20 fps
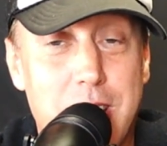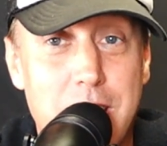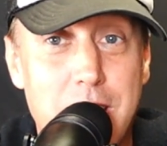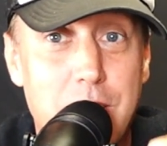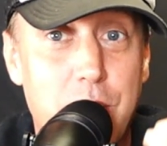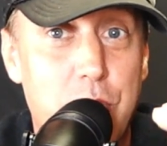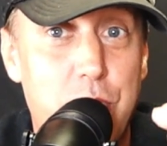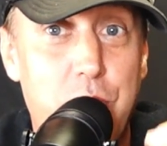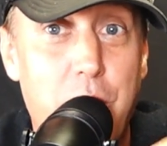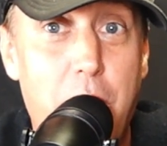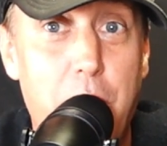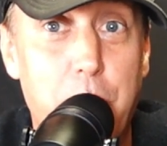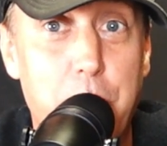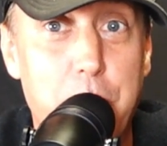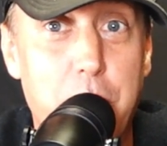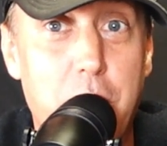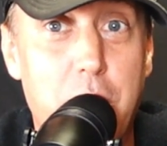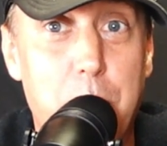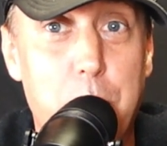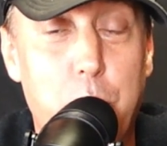Then it's followed
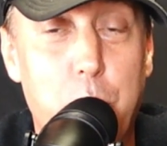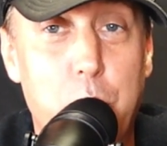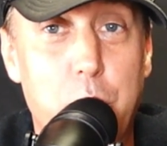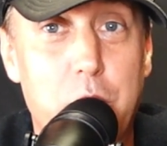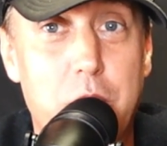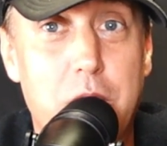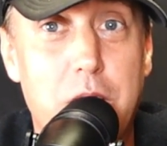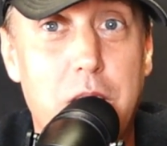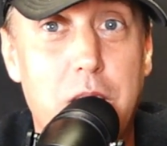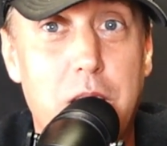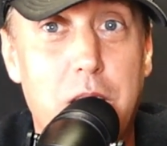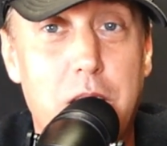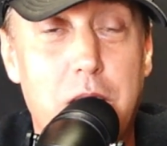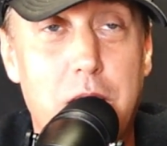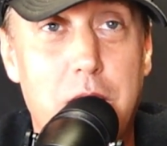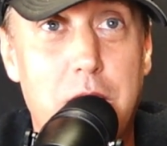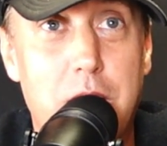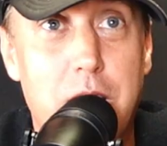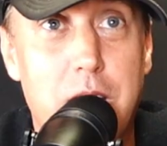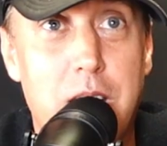up with
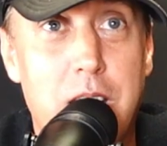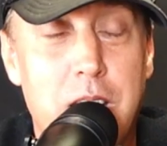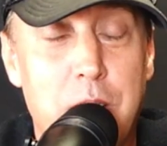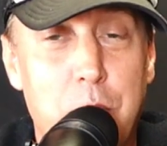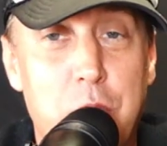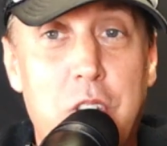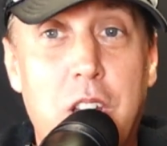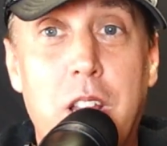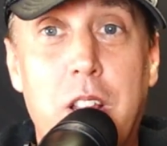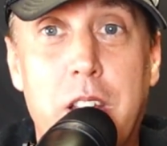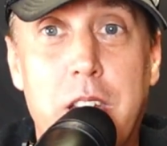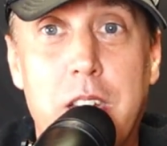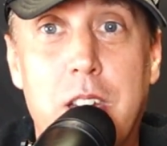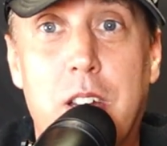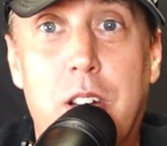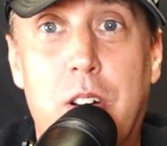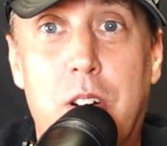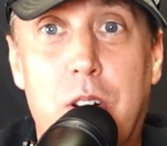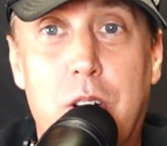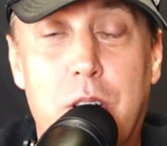him telling
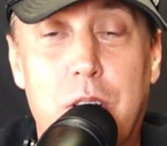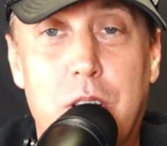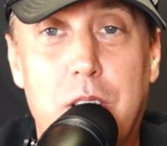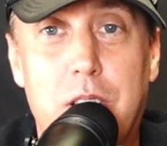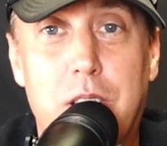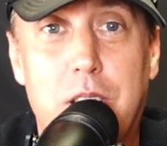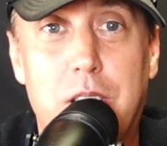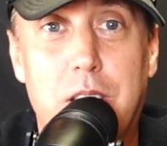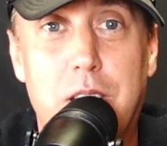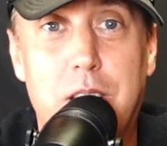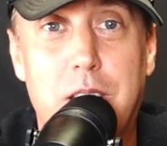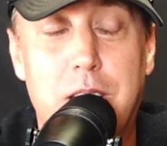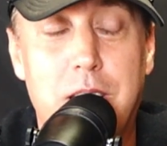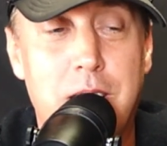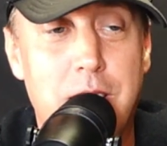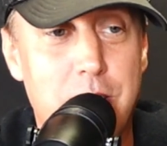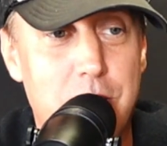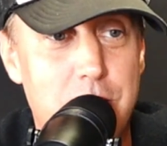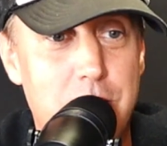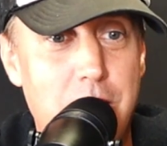her
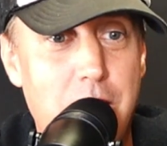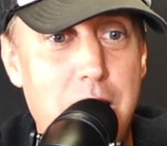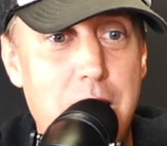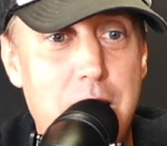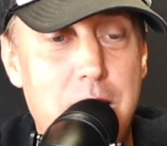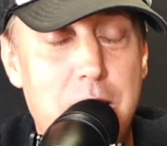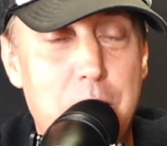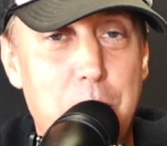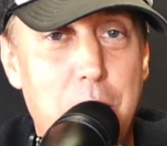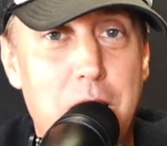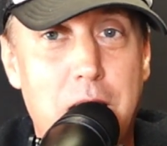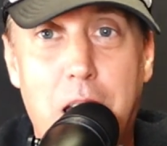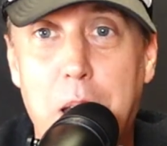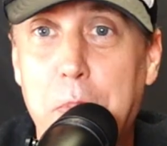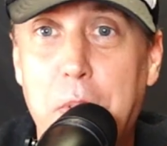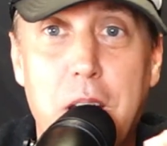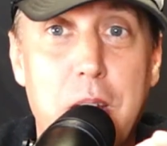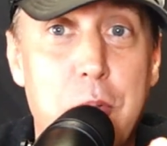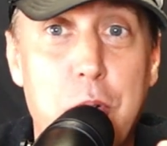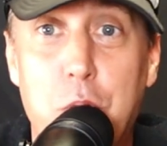his name, and I'm
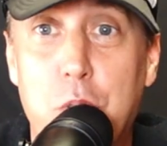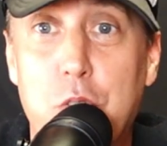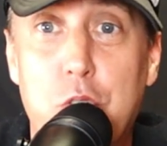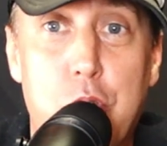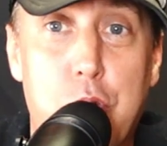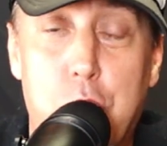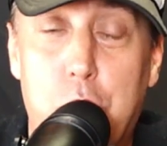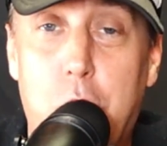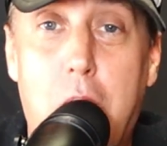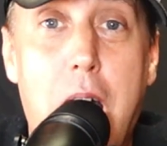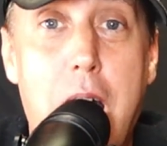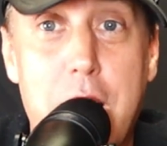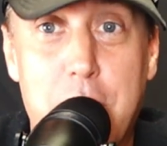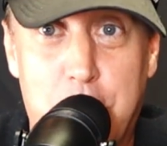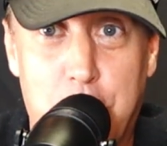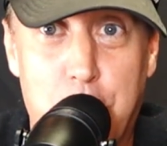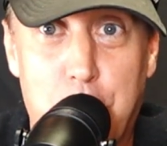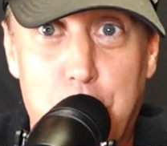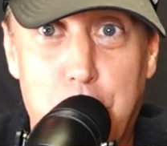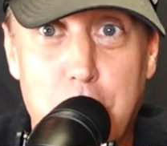not even going to try
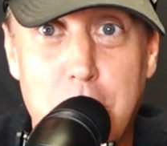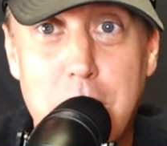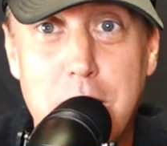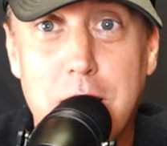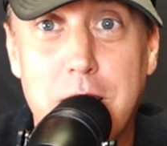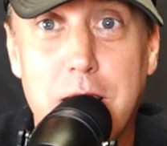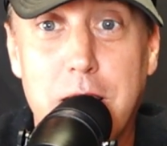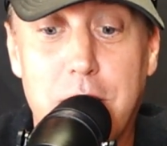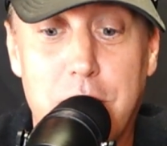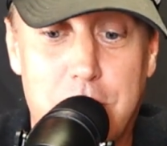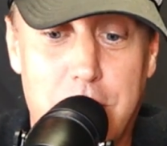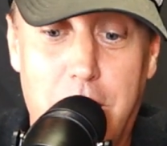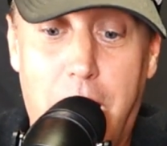to read this.